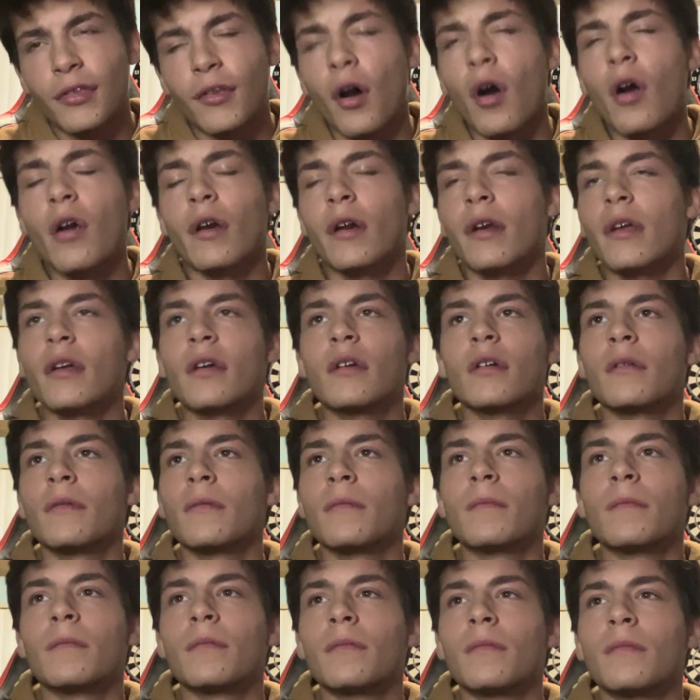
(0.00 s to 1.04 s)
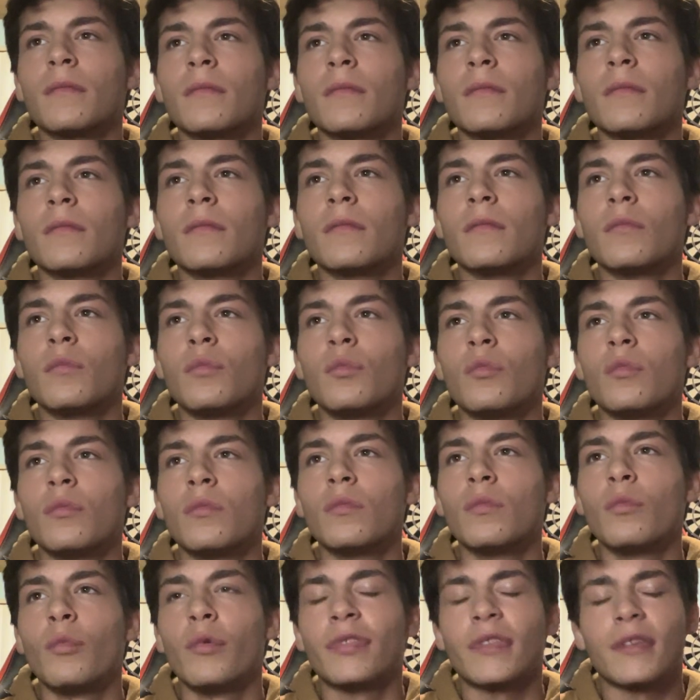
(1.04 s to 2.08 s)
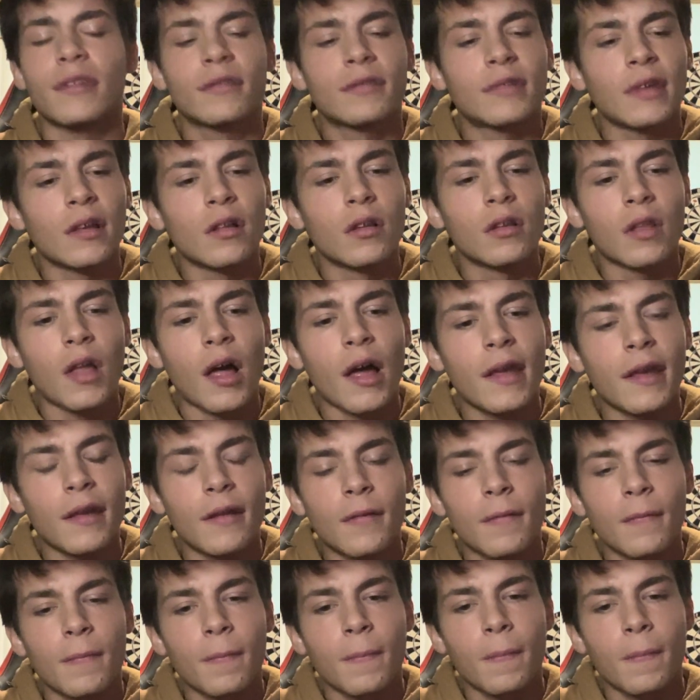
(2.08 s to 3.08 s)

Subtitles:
dark with a single light,